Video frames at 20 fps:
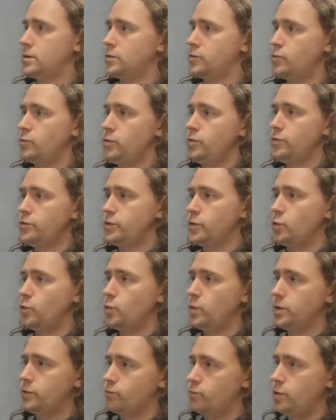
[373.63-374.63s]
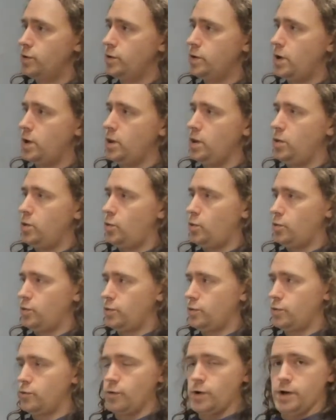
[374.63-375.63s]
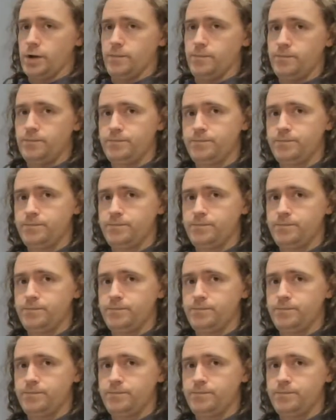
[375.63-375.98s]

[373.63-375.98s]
Grooves always run along the grain.